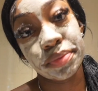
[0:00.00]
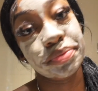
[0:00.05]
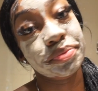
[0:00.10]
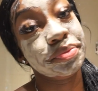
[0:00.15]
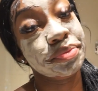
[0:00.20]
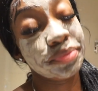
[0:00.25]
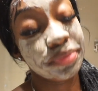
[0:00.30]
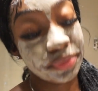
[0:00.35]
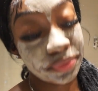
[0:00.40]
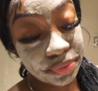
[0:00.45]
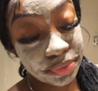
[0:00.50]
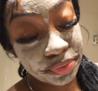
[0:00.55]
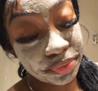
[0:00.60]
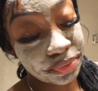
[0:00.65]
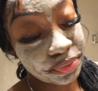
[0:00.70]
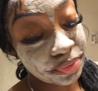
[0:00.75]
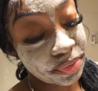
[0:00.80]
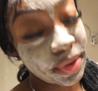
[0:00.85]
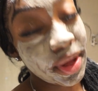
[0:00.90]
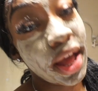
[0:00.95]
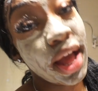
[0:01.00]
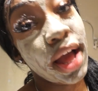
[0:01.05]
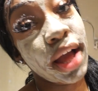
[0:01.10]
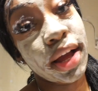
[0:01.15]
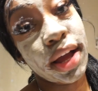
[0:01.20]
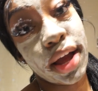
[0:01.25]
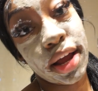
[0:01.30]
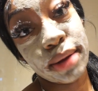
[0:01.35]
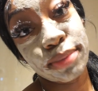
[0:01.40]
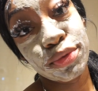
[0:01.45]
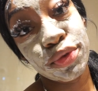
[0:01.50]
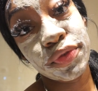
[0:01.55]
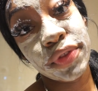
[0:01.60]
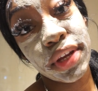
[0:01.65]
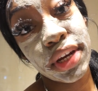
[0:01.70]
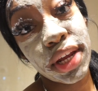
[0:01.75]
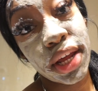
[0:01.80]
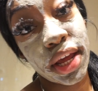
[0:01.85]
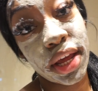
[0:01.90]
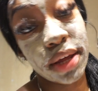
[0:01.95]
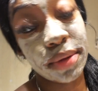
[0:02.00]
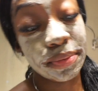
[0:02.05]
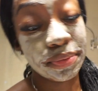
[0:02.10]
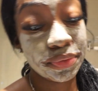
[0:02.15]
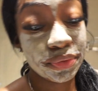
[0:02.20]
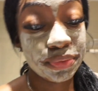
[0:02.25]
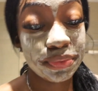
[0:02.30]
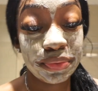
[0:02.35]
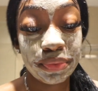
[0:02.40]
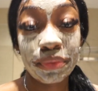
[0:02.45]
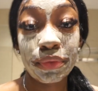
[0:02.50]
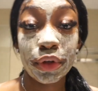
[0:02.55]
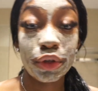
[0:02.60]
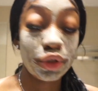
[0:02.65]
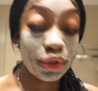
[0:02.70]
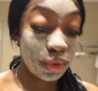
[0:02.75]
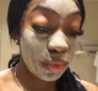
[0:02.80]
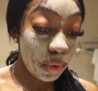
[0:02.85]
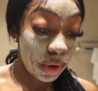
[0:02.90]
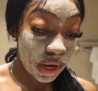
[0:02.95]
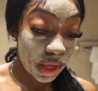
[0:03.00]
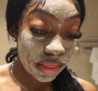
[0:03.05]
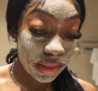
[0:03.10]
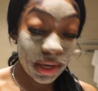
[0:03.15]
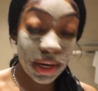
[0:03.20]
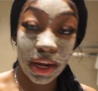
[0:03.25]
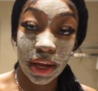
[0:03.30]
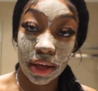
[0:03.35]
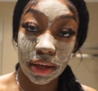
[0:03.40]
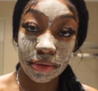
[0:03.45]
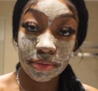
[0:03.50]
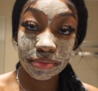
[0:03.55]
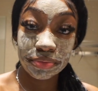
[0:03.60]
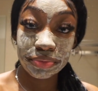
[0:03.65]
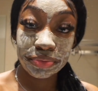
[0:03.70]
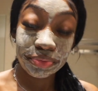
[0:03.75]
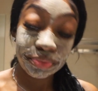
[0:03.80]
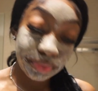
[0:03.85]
I gotta move the date to another day.